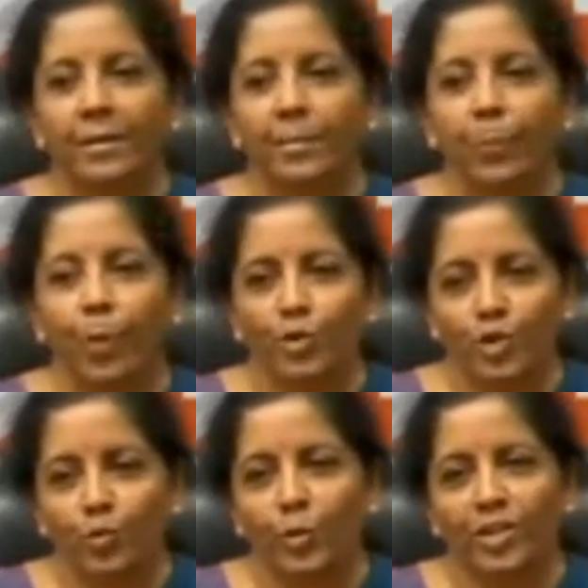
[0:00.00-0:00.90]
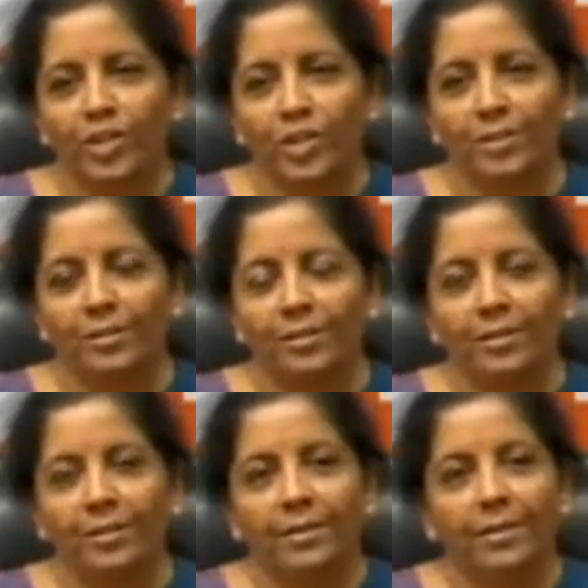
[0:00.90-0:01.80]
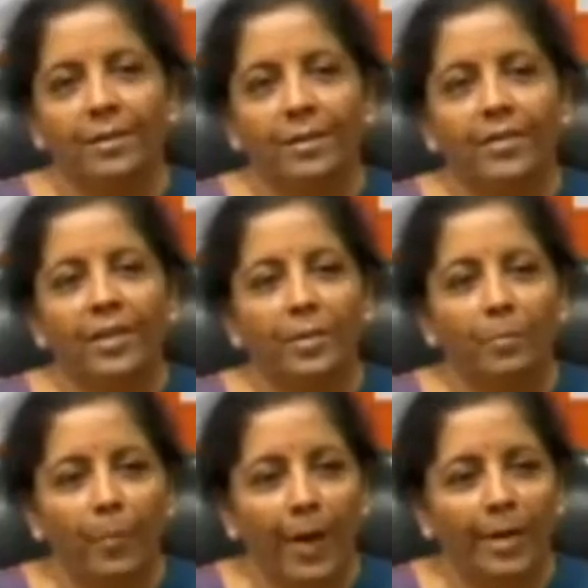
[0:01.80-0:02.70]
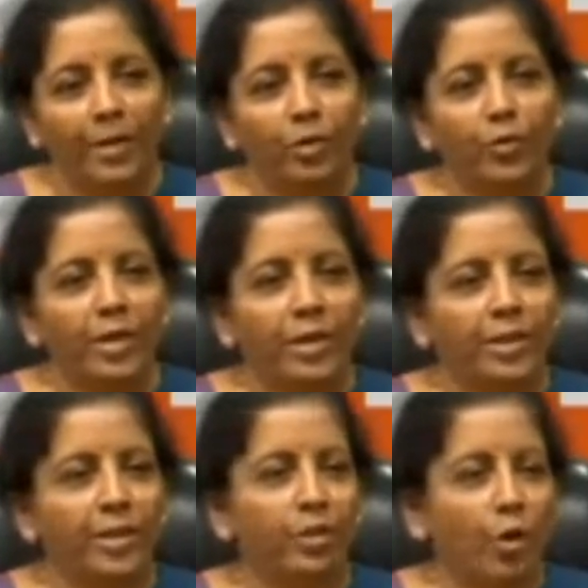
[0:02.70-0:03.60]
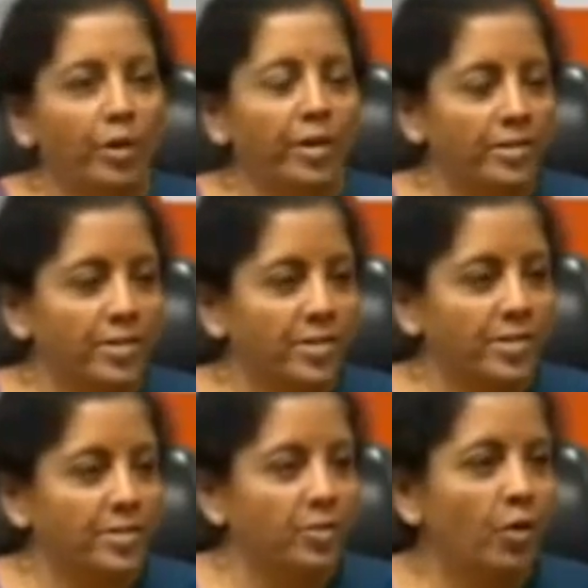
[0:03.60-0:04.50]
post which the impact on the Indian audience